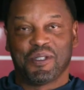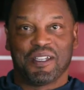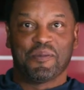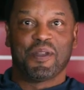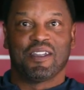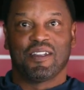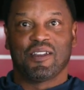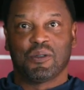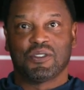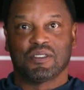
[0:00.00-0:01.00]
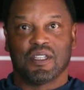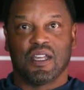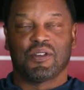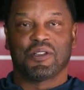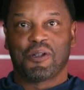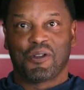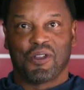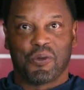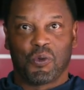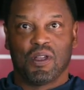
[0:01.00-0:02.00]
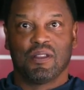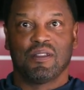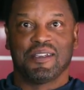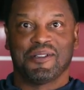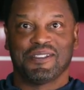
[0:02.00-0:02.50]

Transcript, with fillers: become a head coach. It's kind of a learn on the run deal,